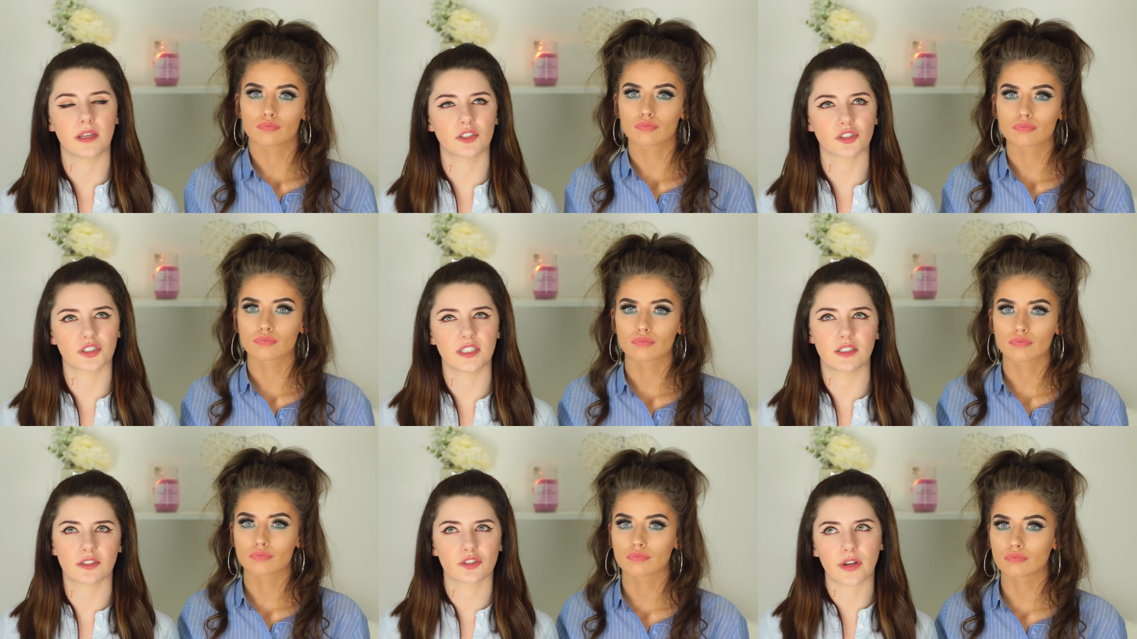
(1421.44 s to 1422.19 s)
Speaker 1: mean just
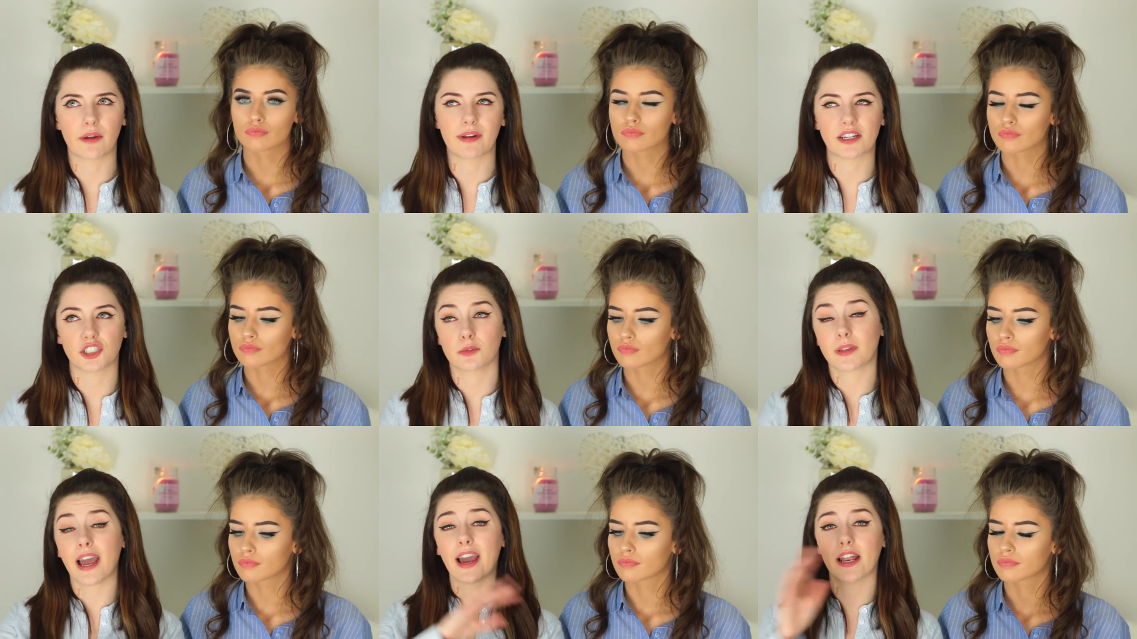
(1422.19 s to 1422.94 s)
in straight
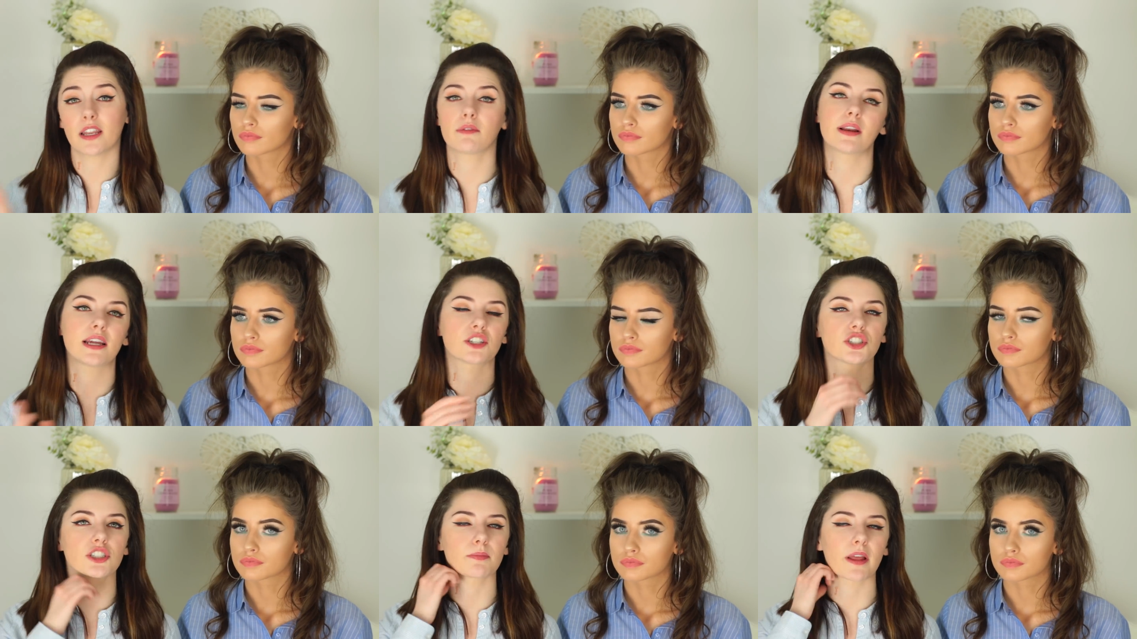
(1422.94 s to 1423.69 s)
relationships, any
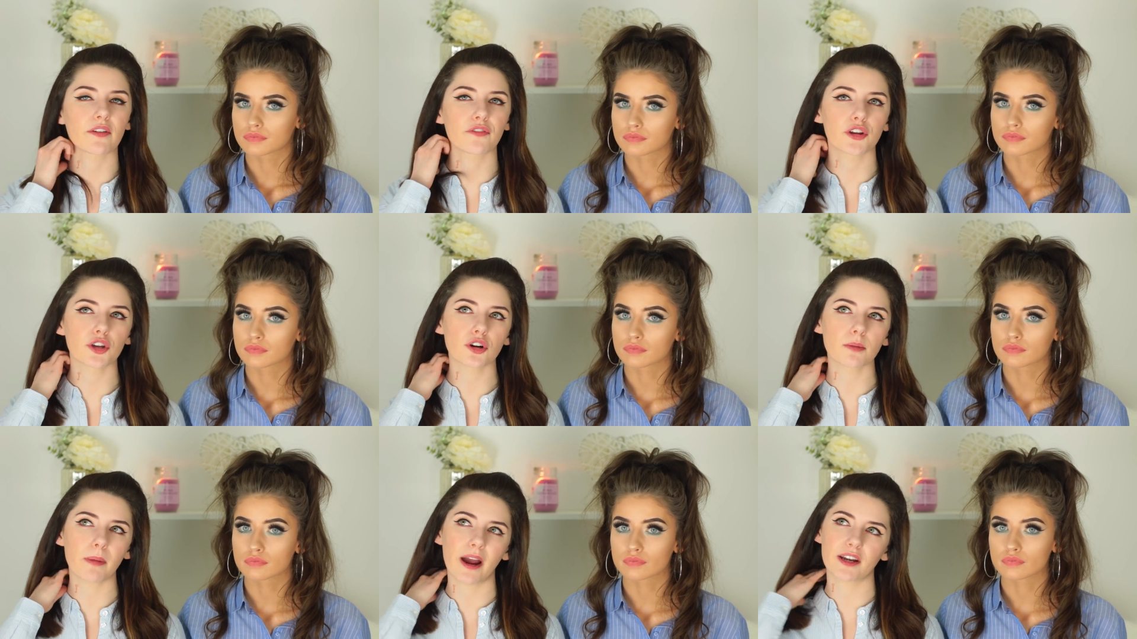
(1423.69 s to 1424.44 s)
relationship, like for
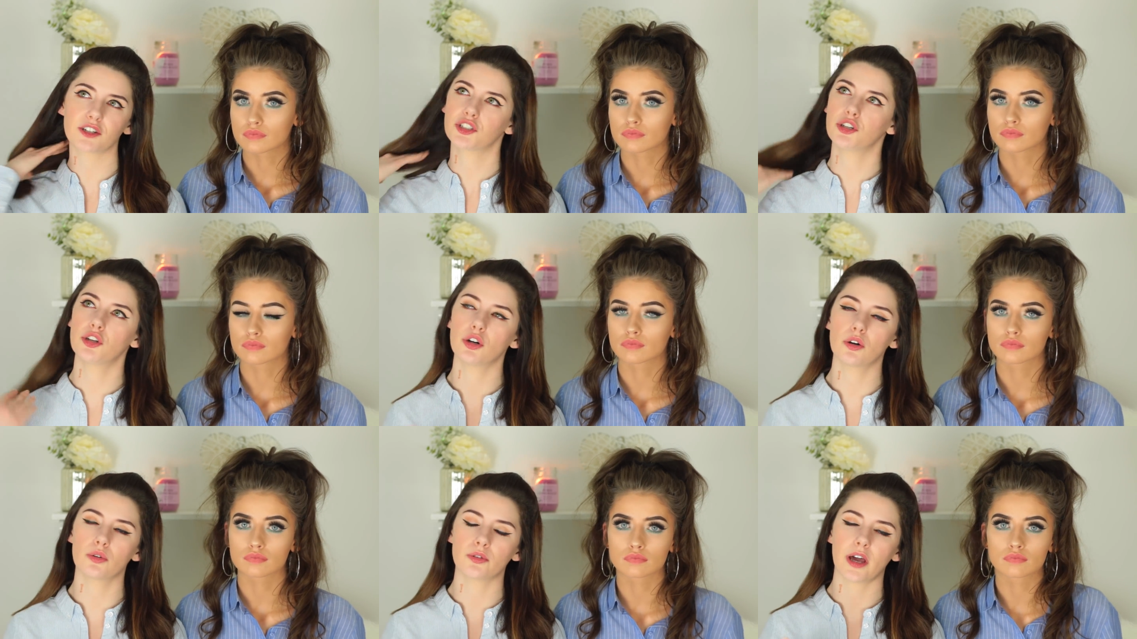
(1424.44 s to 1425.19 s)
your partner to
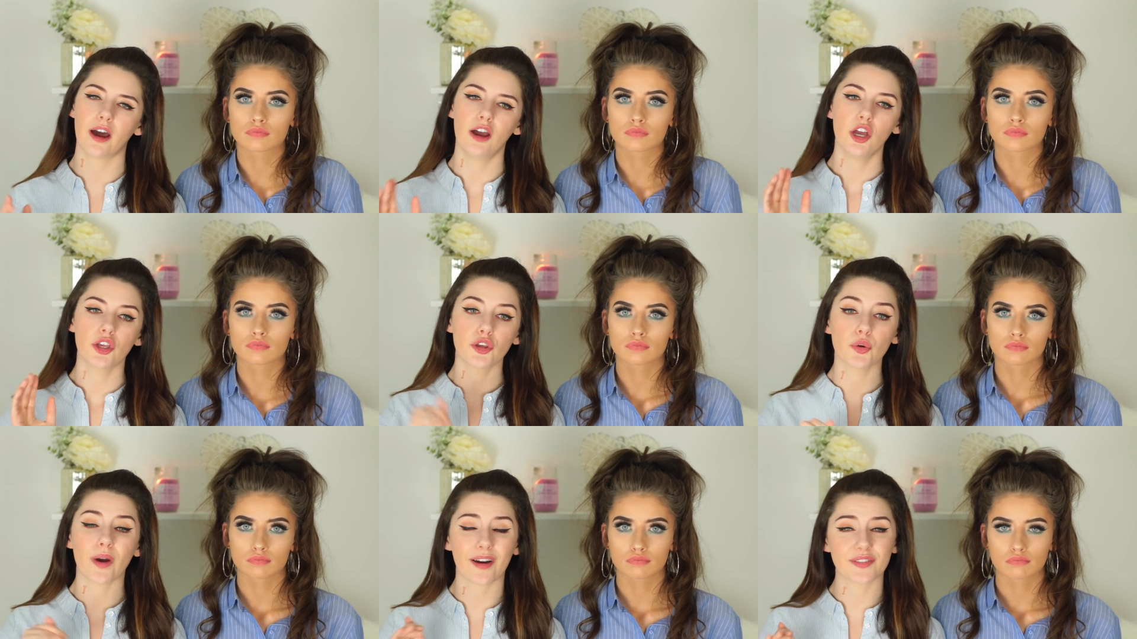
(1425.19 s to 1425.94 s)
know that
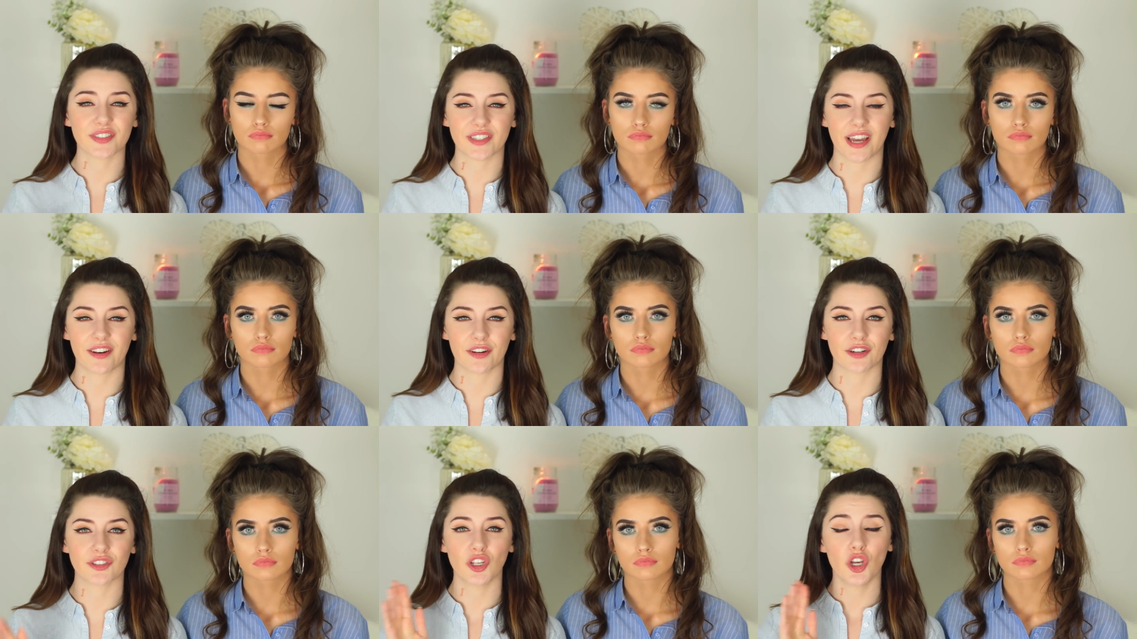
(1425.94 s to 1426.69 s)
you have
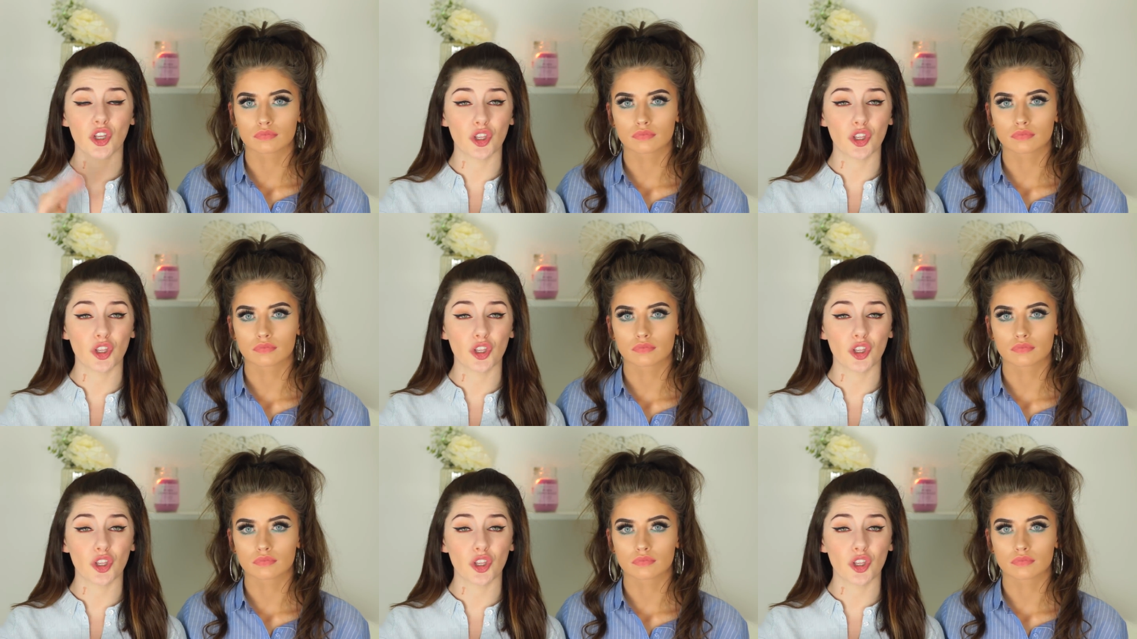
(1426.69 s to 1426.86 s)
standards,